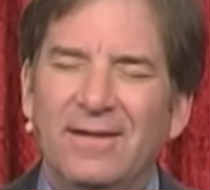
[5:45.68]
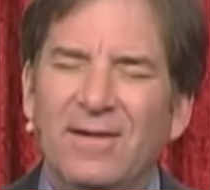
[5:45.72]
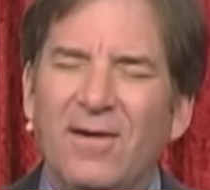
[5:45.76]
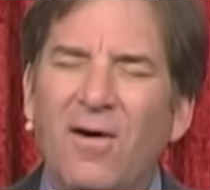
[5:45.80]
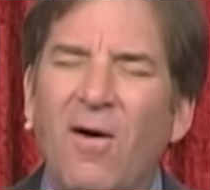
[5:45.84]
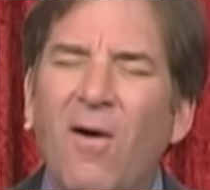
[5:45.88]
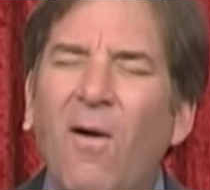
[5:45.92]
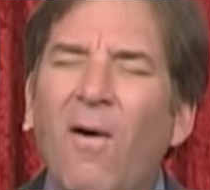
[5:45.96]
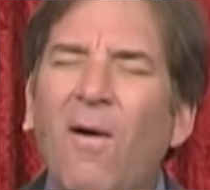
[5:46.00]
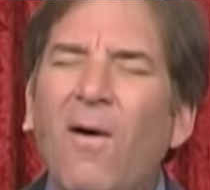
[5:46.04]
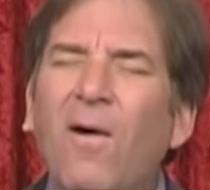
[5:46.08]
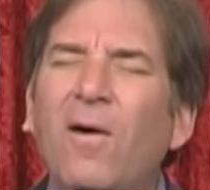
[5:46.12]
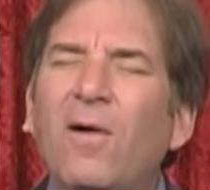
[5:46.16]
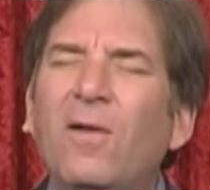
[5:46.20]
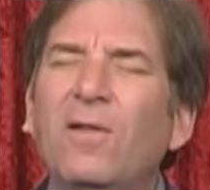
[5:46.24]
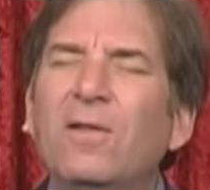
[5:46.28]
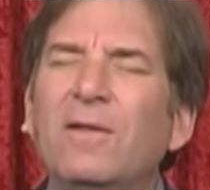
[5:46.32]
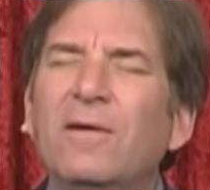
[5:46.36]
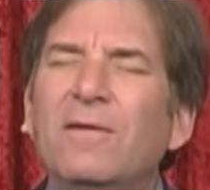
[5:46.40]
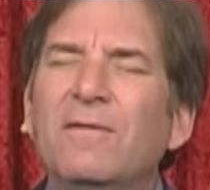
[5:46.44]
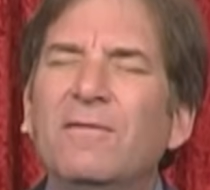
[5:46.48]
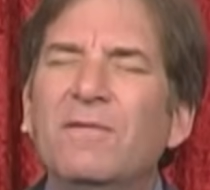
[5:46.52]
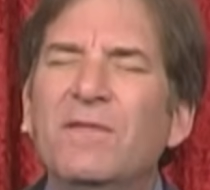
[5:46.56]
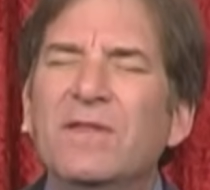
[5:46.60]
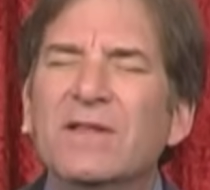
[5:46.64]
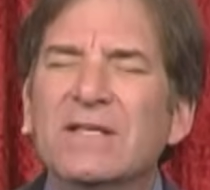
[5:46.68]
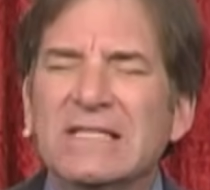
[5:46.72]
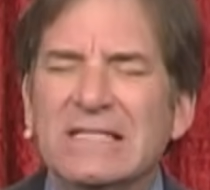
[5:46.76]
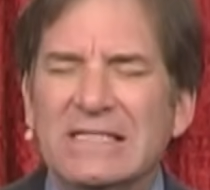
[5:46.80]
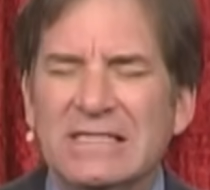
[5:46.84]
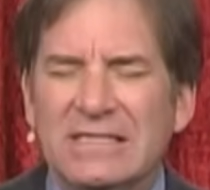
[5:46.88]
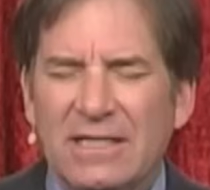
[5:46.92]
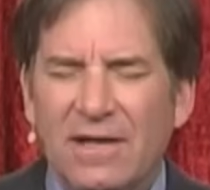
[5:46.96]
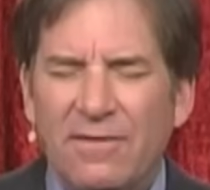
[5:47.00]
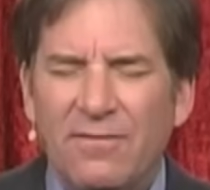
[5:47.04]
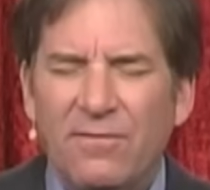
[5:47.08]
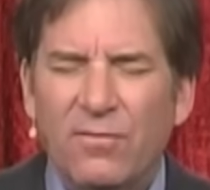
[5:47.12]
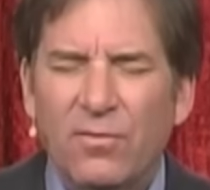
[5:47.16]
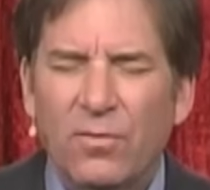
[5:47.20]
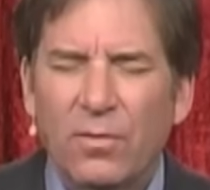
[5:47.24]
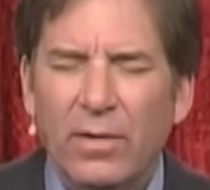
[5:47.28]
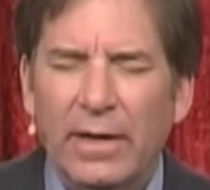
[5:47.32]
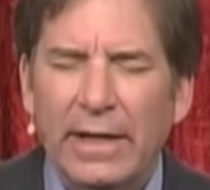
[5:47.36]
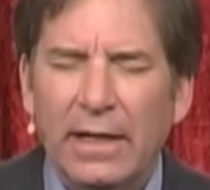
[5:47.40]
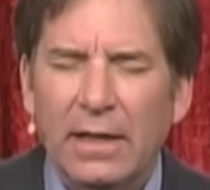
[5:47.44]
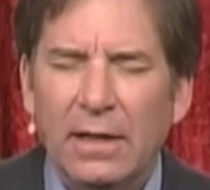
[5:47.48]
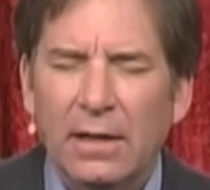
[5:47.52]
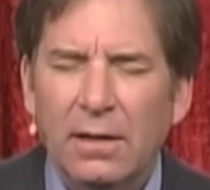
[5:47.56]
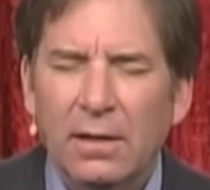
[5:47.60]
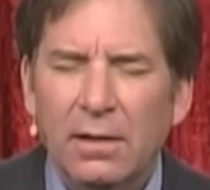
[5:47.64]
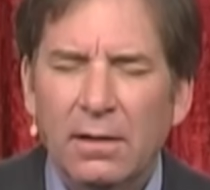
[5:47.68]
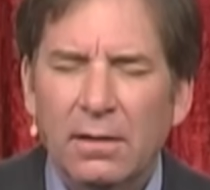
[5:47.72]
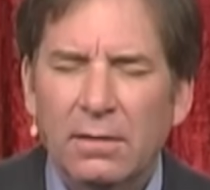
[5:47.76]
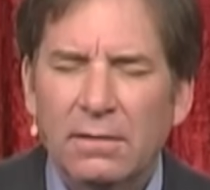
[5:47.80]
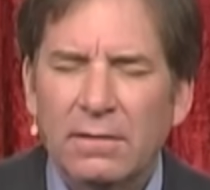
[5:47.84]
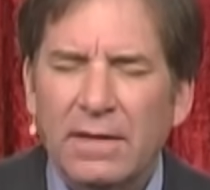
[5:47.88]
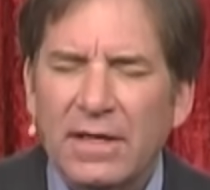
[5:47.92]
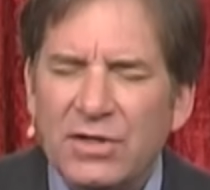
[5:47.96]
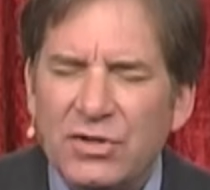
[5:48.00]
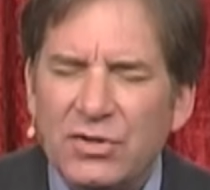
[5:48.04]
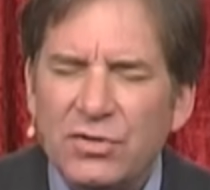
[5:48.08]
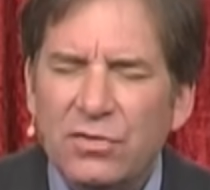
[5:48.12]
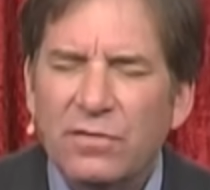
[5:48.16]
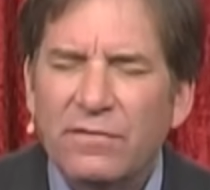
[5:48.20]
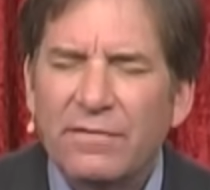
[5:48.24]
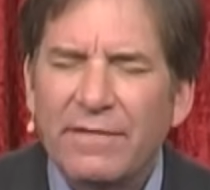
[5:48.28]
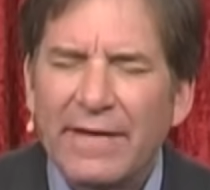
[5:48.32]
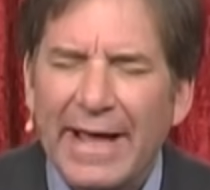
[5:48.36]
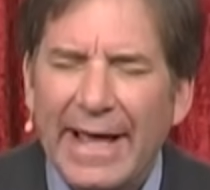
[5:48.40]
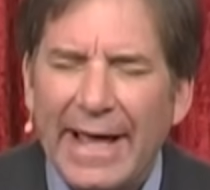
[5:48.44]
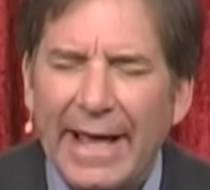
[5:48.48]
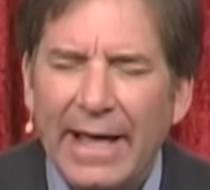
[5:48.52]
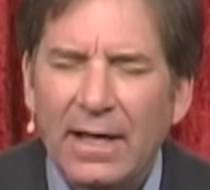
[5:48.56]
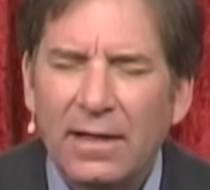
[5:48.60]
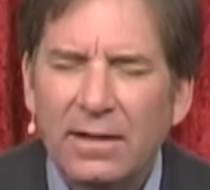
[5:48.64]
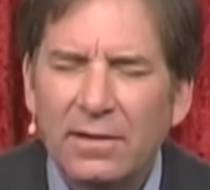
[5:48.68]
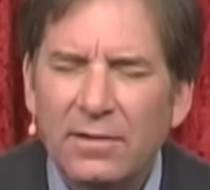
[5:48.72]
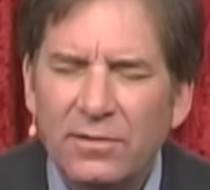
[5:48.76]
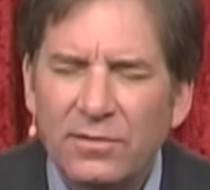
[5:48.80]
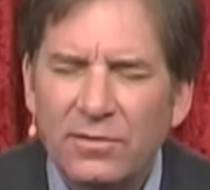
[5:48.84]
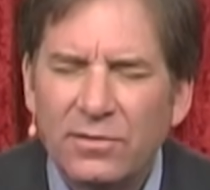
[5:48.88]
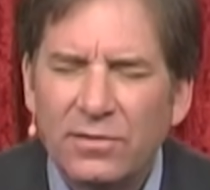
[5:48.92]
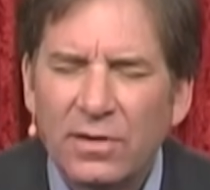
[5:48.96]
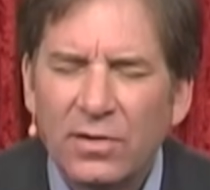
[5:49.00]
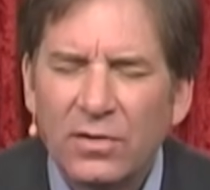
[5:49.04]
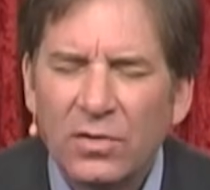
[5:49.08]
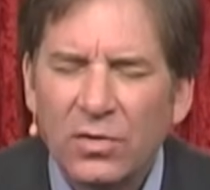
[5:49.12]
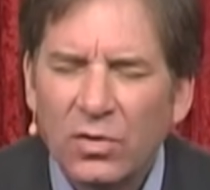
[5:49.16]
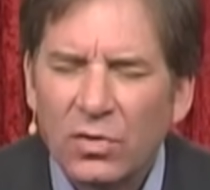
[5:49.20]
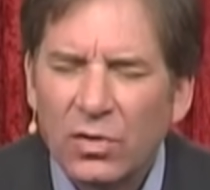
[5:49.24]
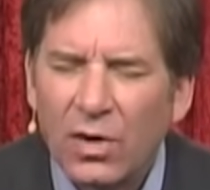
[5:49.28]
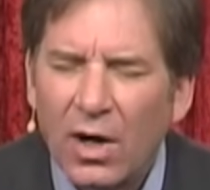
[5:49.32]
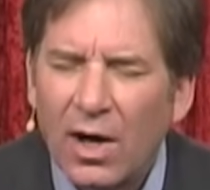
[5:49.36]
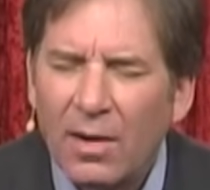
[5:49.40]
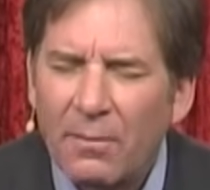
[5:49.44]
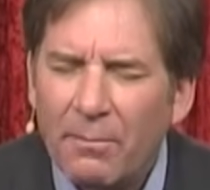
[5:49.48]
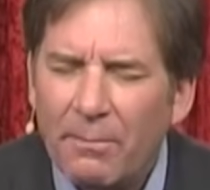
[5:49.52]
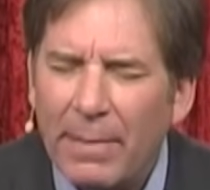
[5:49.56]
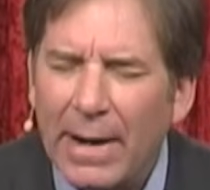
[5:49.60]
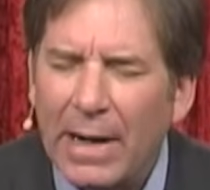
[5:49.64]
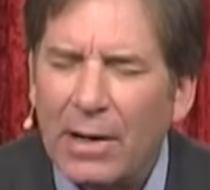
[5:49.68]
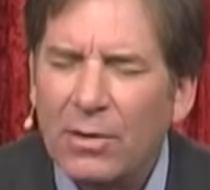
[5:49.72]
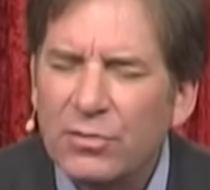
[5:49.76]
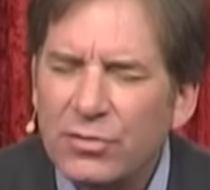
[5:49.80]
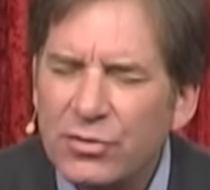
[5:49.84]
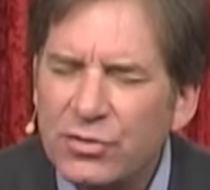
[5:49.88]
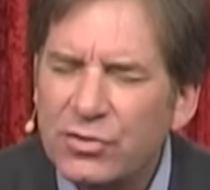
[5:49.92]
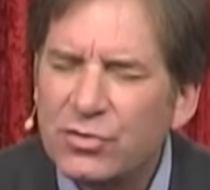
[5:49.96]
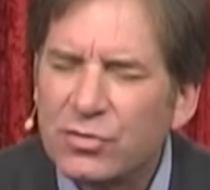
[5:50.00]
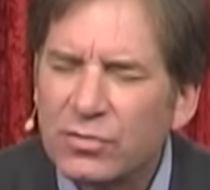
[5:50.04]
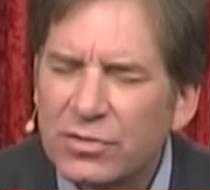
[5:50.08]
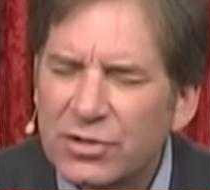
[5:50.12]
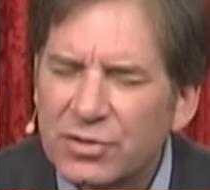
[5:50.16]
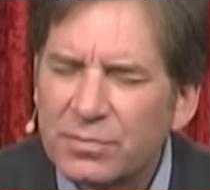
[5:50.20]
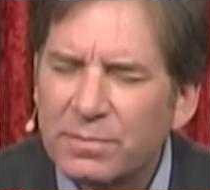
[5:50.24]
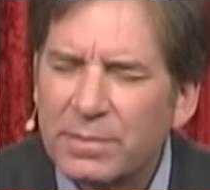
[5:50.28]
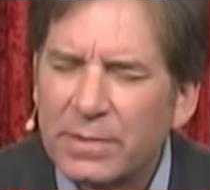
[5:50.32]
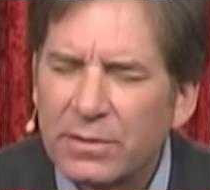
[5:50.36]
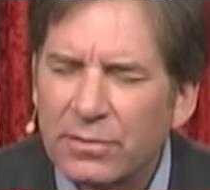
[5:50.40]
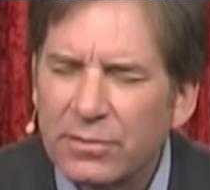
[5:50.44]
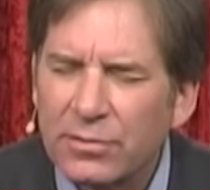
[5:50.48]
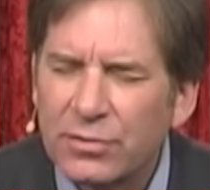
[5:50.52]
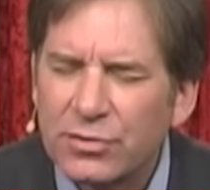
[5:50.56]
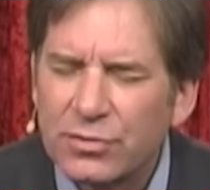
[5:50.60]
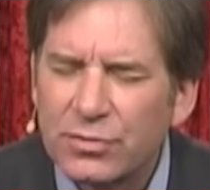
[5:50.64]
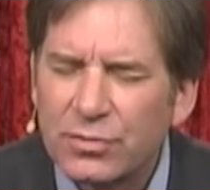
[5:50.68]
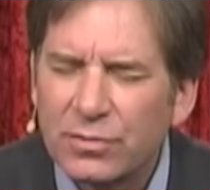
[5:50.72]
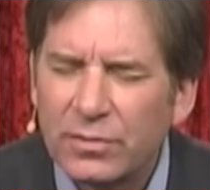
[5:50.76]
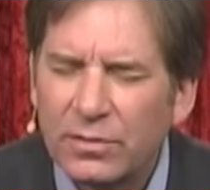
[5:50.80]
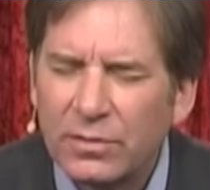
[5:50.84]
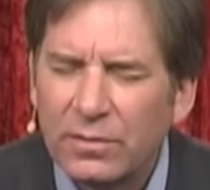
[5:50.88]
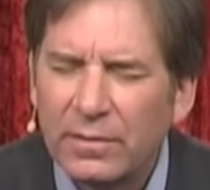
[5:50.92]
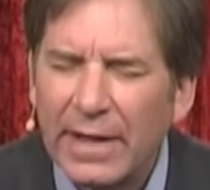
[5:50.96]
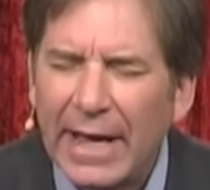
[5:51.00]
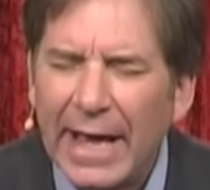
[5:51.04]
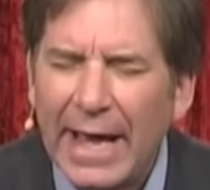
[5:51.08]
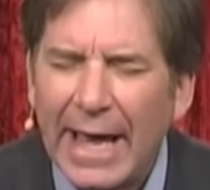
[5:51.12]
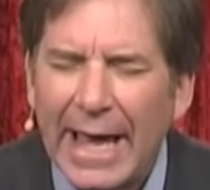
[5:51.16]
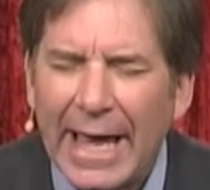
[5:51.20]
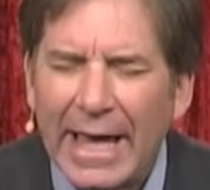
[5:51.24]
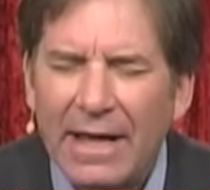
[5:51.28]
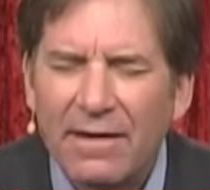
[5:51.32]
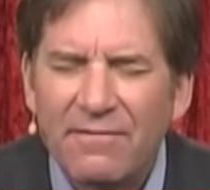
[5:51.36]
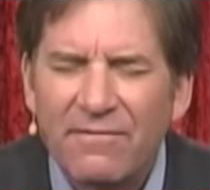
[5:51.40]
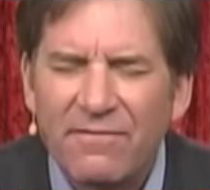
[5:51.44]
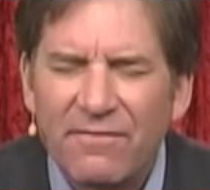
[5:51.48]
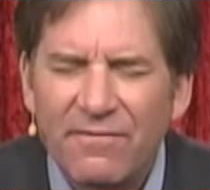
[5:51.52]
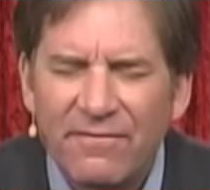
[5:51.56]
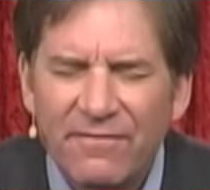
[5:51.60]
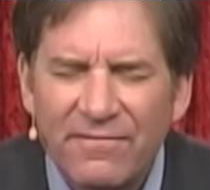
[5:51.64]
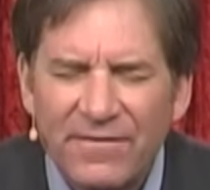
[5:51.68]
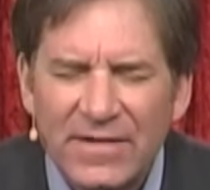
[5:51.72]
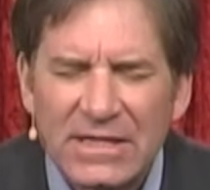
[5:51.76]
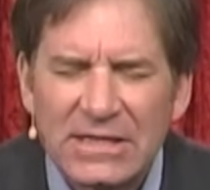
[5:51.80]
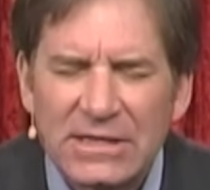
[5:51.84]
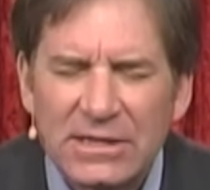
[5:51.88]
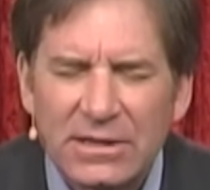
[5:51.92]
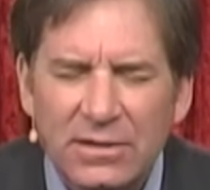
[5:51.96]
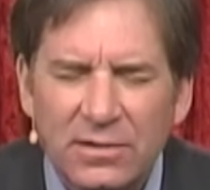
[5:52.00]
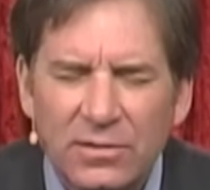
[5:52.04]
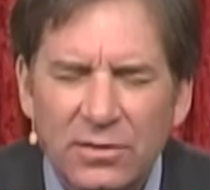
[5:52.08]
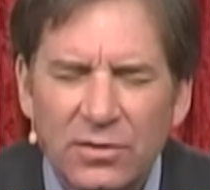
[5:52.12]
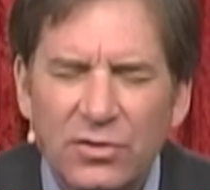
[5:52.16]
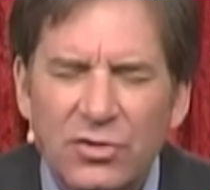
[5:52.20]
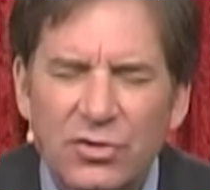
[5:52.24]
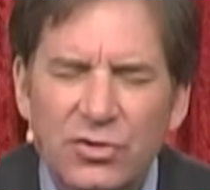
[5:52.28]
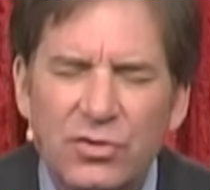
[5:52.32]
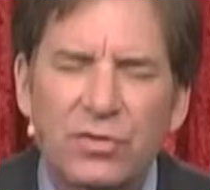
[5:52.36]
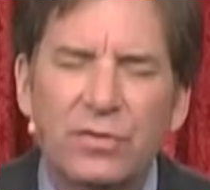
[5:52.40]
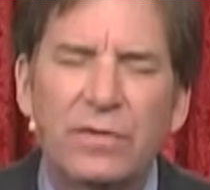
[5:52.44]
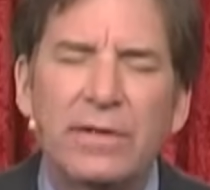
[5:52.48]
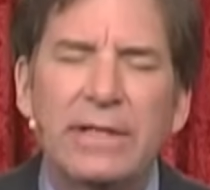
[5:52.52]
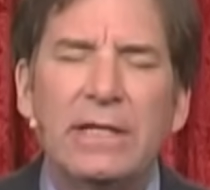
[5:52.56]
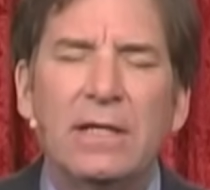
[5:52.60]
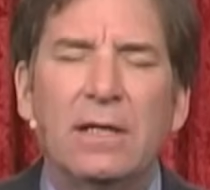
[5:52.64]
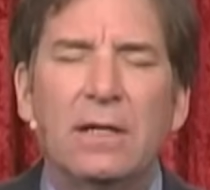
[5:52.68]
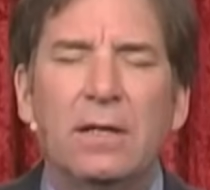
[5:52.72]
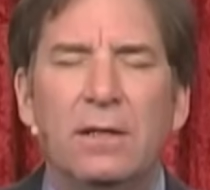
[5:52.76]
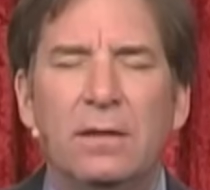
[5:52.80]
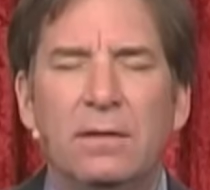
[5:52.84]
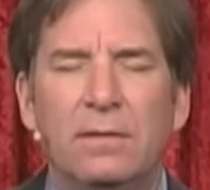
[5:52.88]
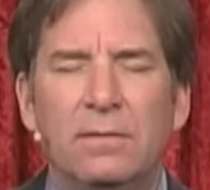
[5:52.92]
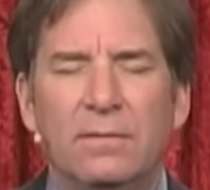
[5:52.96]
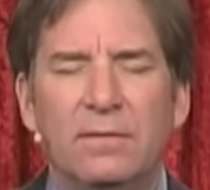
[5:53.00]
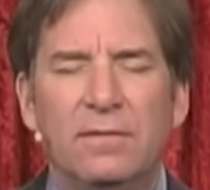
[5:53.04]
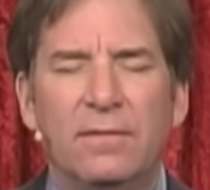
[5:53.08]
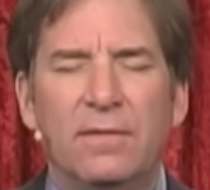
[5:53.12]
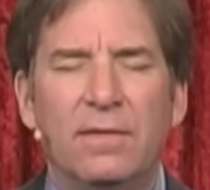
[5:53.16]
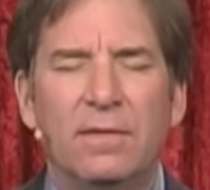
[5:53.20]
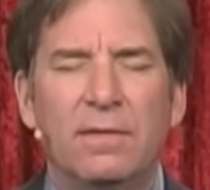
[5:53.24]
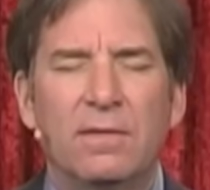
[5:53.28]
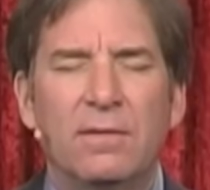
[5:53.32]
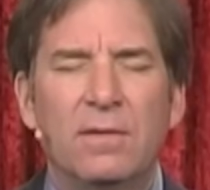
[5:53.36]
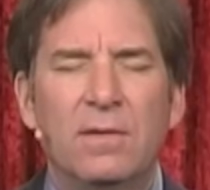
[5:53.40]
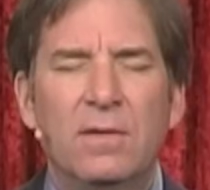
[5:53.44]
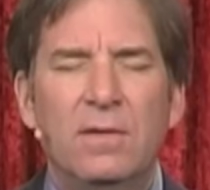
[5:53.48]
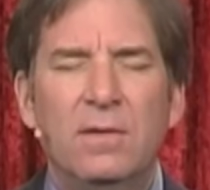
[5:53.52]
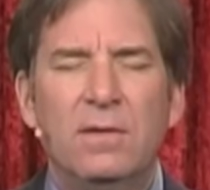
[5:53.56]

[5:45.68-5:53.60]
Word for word: all of the suffering that you have had about your spiritual and physical journey on earth,